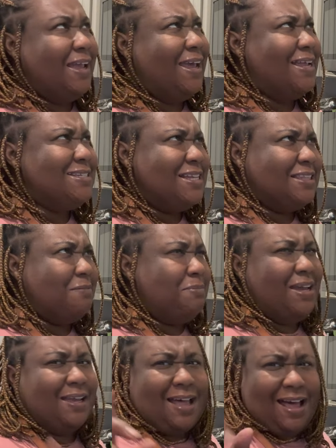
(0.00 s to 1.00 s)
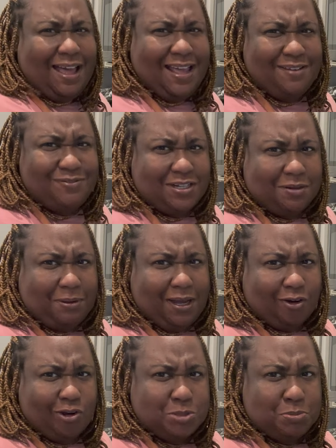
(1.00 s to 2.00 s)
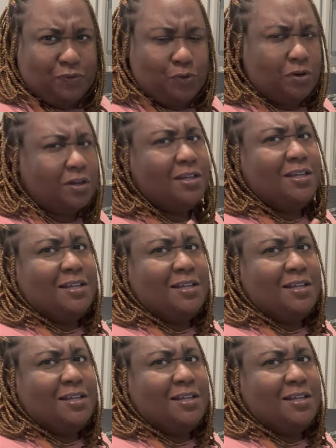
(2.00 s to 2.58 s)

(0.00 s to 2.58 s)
And I take that back. I have done a pie crust before.